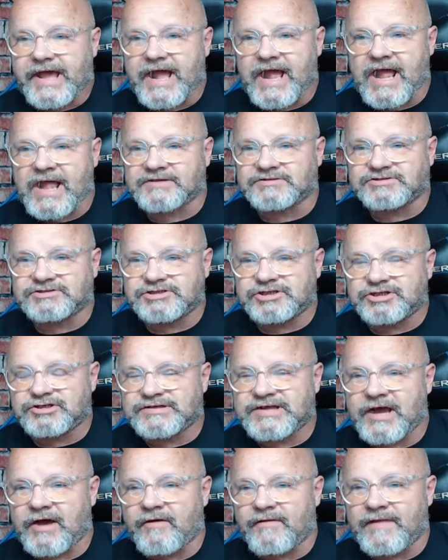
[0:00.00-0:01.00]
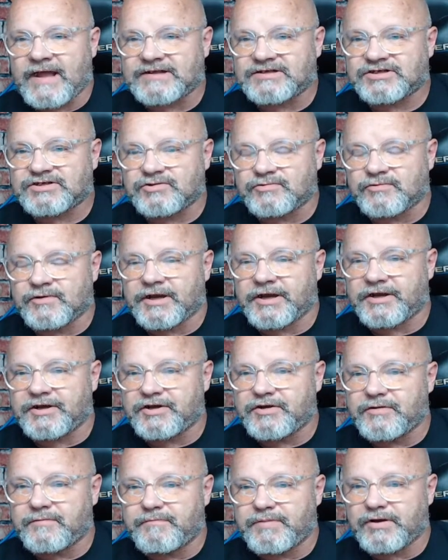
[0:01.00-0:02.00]
and you tell that story and
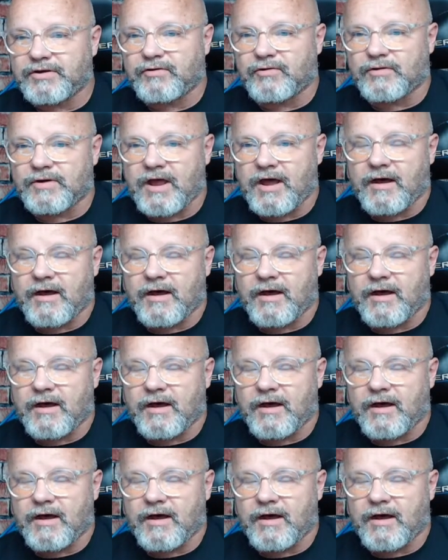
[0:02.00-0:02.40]
you build